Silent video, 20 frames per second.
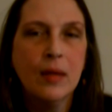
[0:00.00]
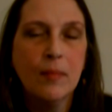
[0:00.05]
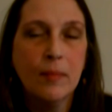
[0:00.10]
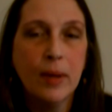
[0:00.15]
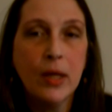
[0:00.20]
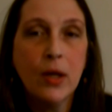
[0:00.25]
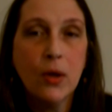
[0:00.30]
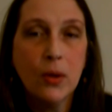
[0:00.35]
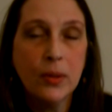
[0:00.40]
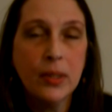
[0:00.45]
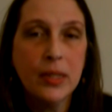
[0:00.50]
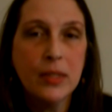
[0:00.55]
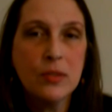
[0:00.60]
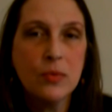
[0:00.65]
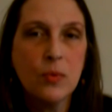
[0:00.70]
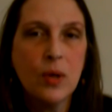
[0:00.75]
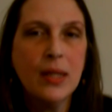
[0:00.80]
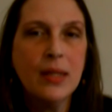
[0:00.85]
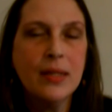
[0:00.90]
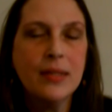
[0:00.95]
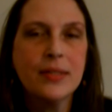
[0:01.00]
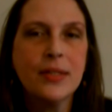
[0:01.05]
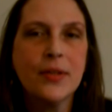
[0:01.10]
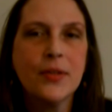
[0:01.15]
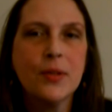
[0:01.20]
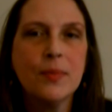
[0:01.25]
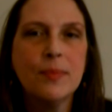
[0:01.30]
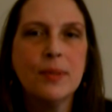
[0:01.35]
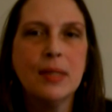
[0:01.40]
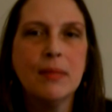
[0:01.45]
my own as well as
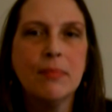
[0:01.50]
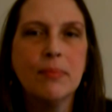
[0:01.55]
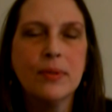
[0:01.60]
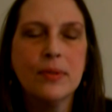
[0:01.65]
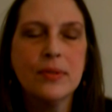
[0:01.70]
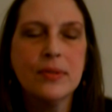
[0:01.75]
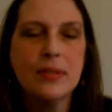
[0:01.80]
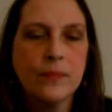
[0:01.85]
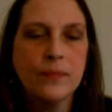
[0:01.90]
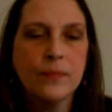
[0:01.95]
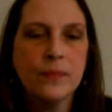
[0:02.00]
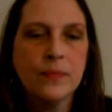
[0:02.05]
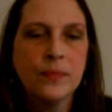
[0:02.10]
other people's.